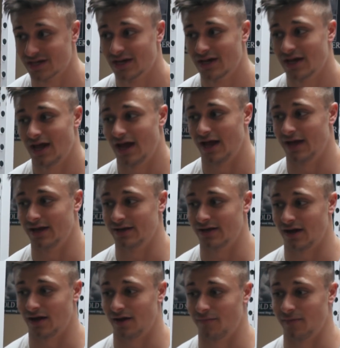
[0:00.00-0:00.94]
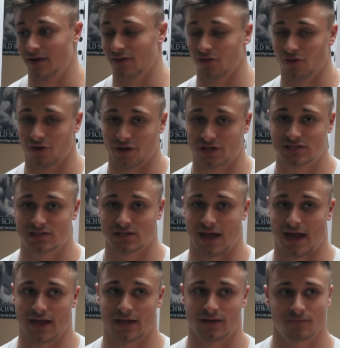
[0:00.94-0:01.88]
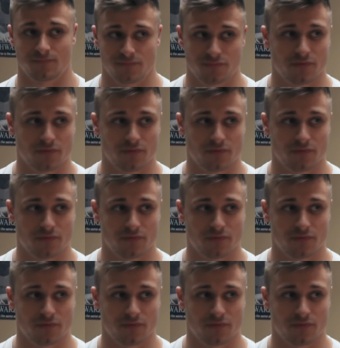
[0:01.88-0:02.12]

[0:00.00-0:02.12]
and looks, had